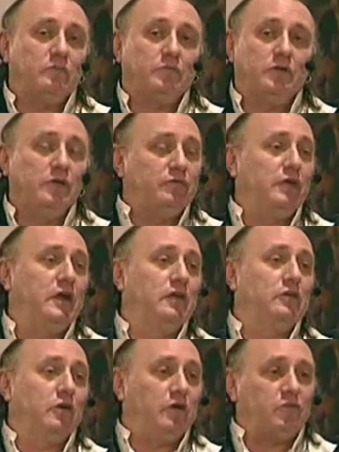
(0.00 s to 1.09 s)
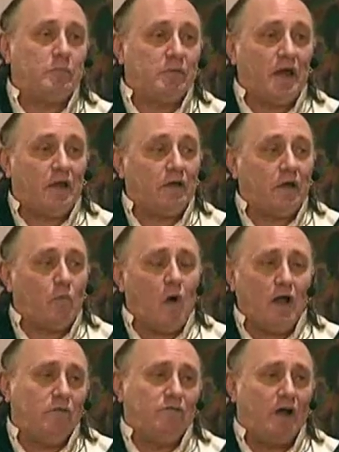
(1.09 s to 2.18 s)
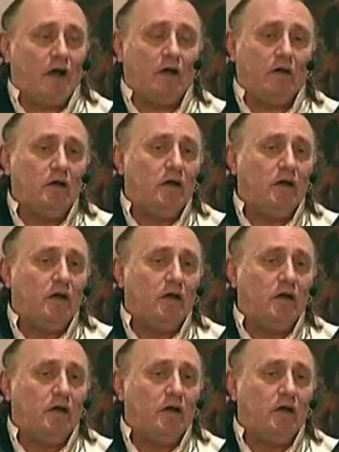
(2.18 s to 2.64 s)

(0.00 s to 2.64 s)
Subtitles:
proliferated across the planet like wildfire.